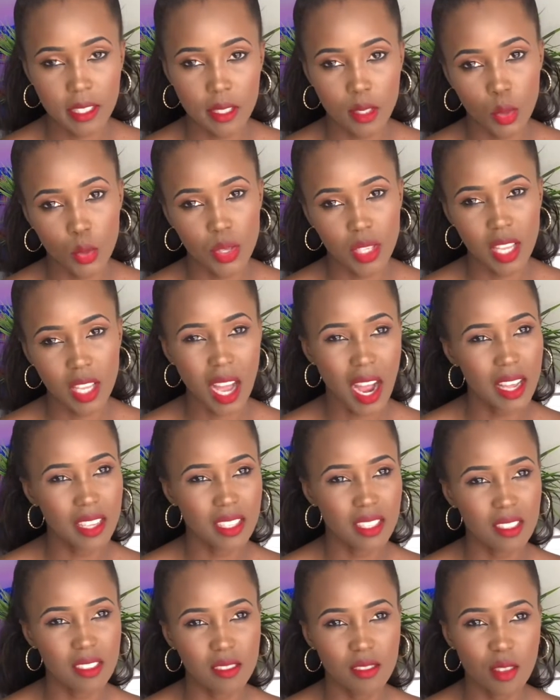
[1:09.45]
So yeah,
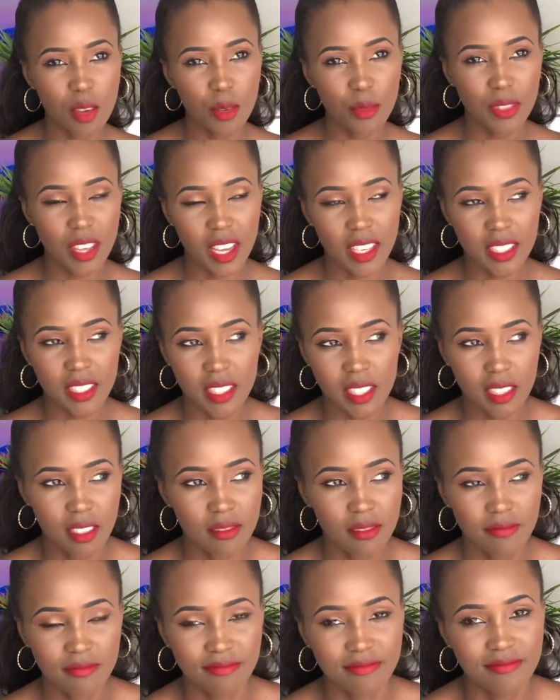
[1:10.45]
it's not that
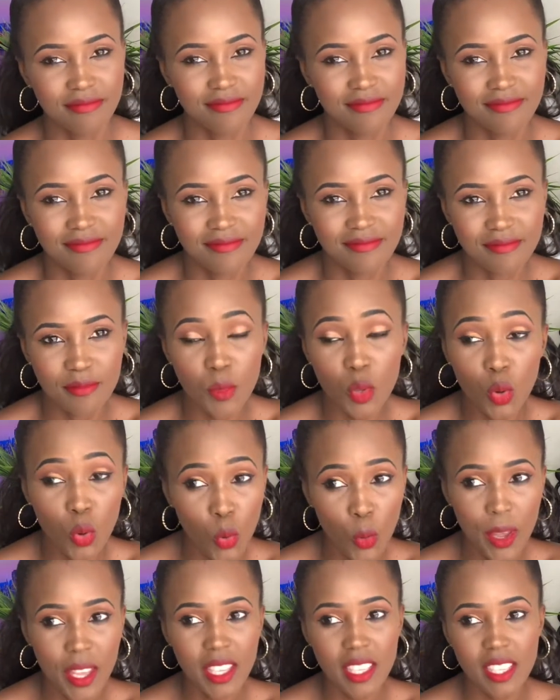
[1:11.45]

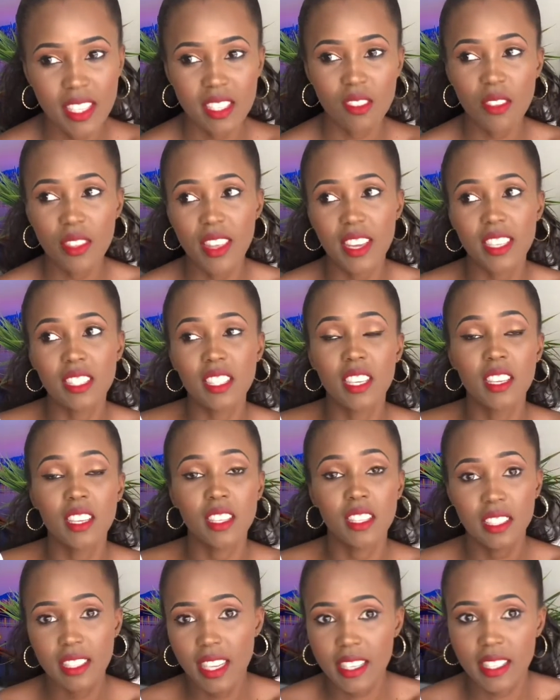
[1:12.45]
quick, it's not that,
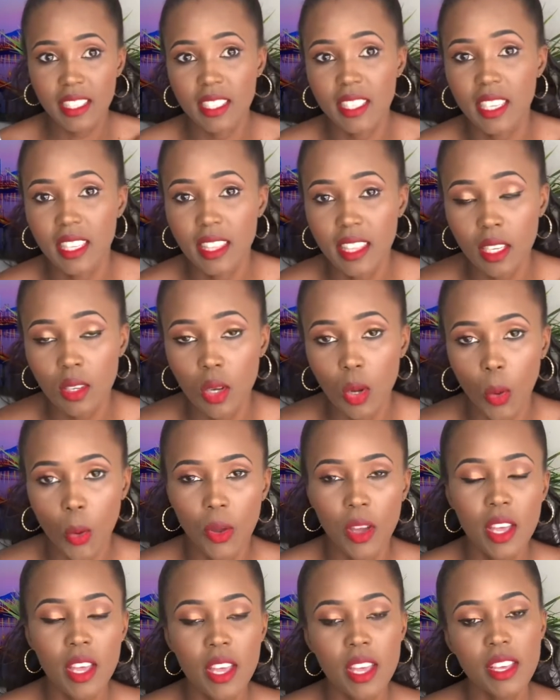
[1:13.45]
it doesn't take that
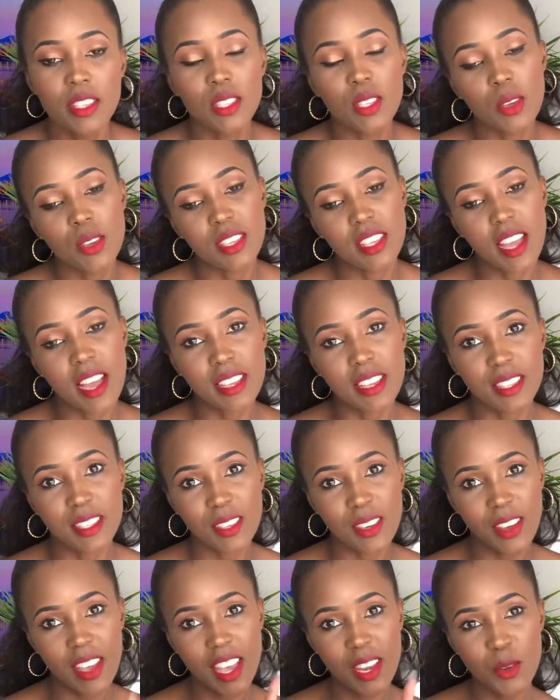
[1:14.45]
long. So yeah,
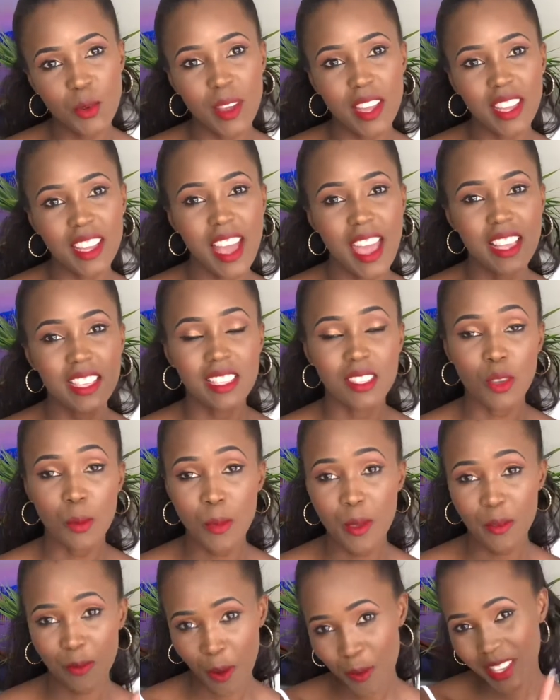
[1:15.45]
so anyway guys, so
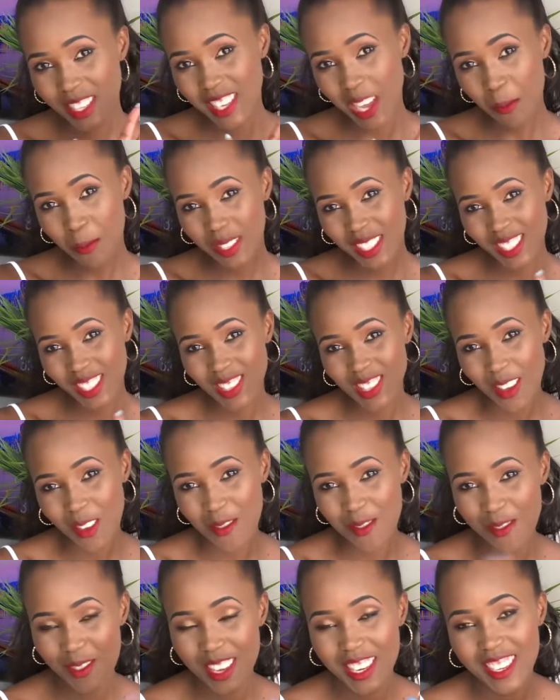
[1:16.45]
before we jump into the
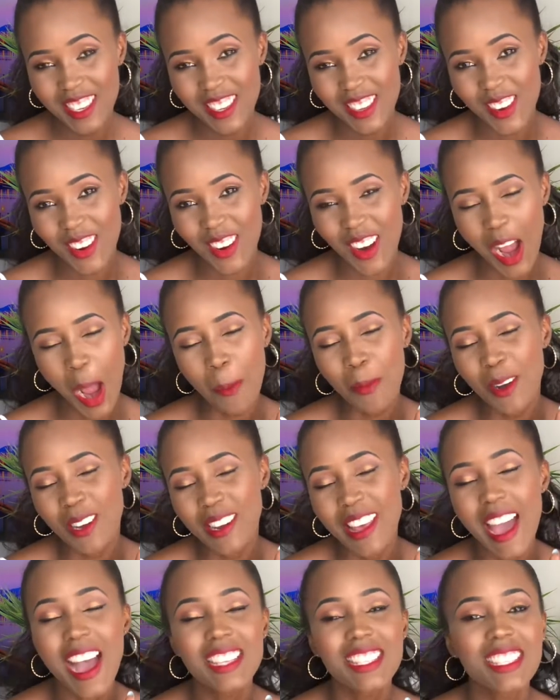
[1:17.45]
video, I'm
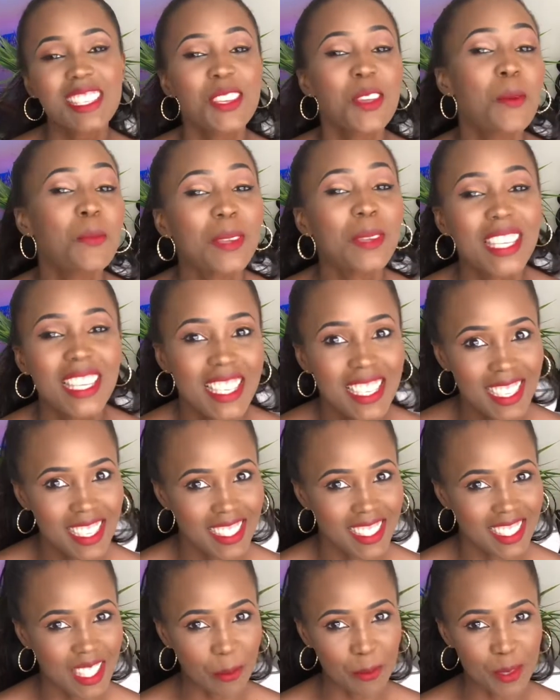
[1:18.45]
gonna ask you
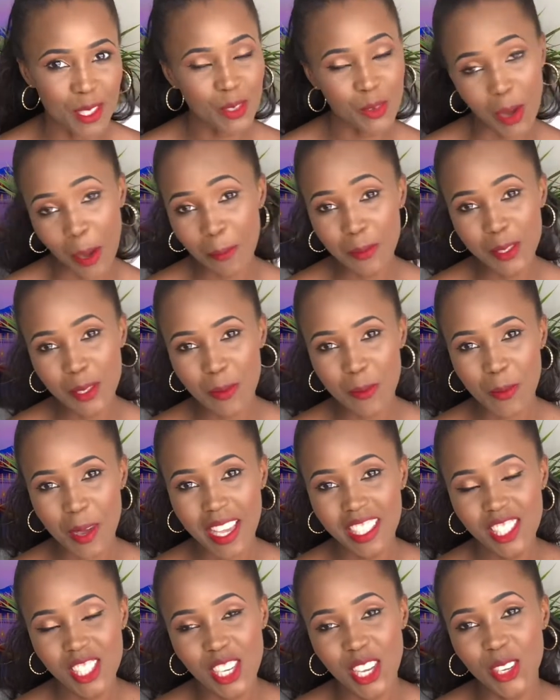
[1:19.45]
please subscribe to
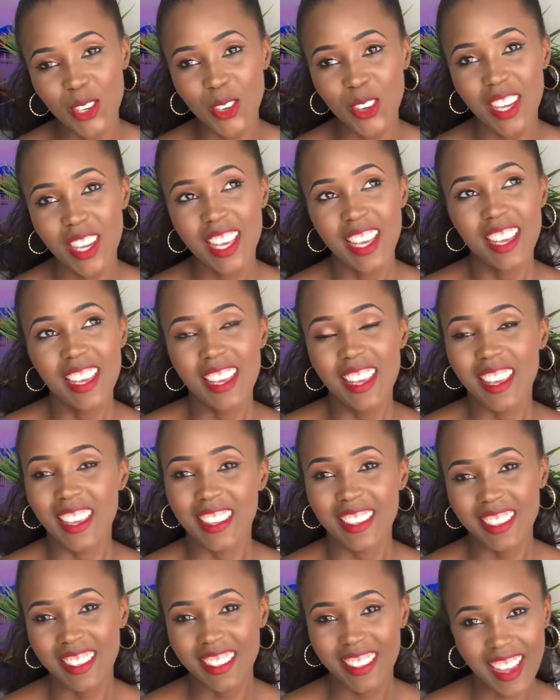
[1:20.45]
my channel,
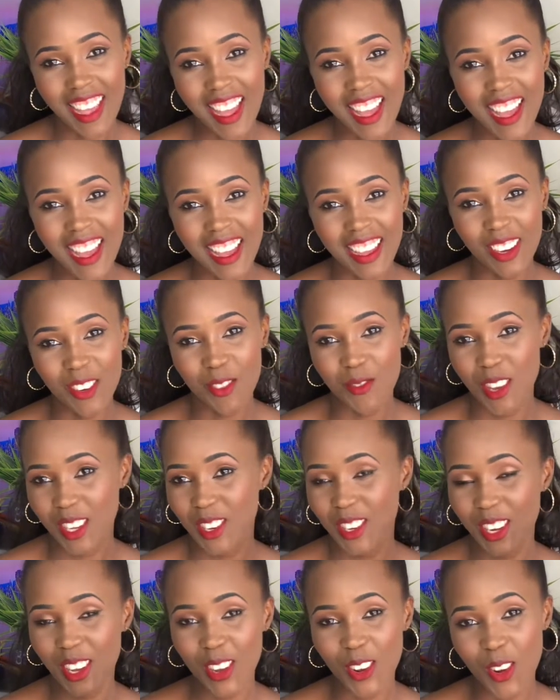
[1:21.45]
and yeah, we're
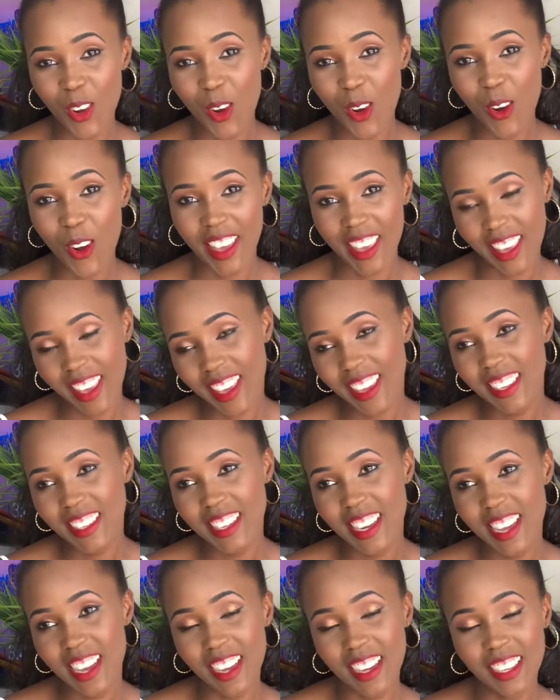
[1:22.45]
gonna go
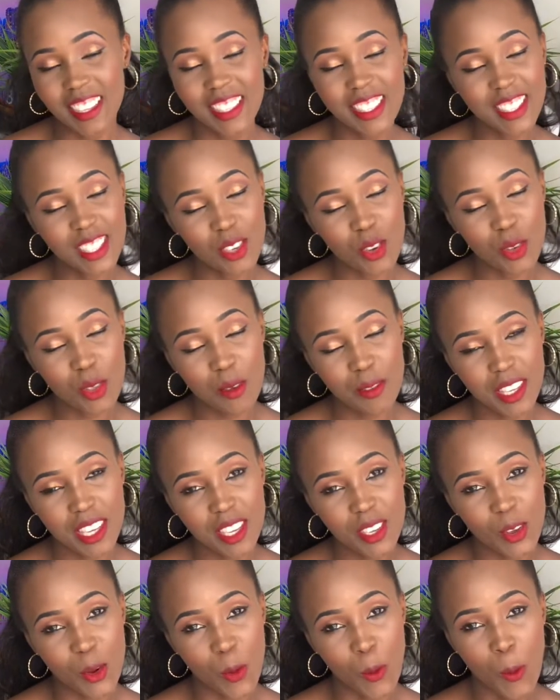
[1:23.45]
ahead uh, into the
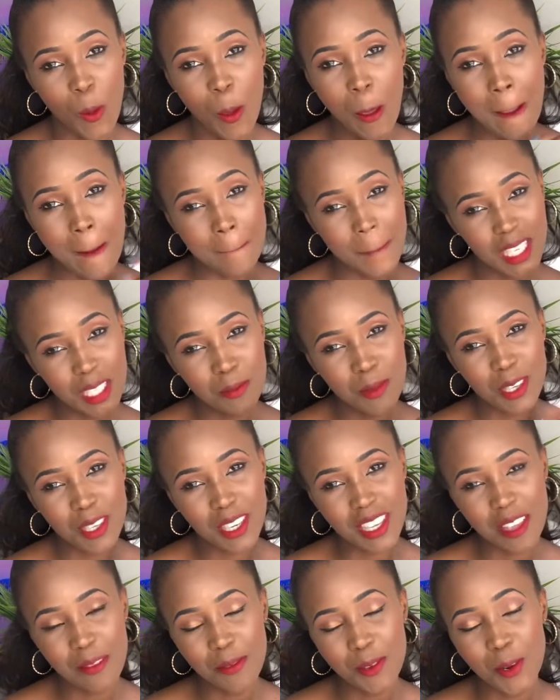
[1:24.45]
video, but I'm
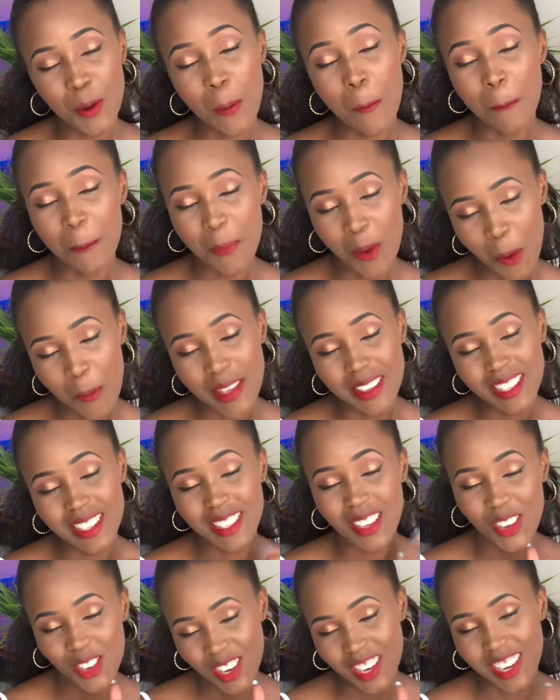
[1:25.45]
gonna give you a moment
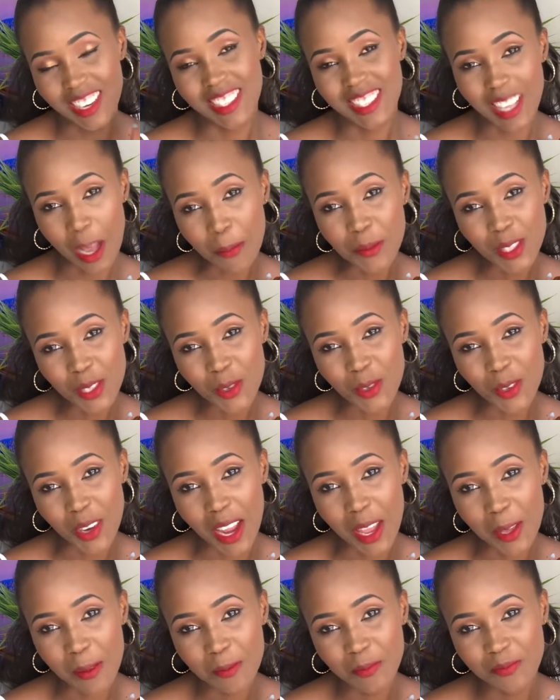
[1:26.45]
so you can
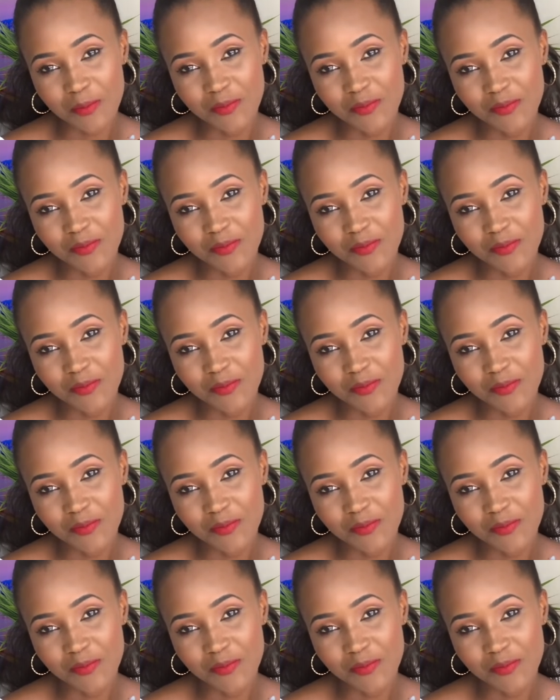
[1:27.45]
subscribe.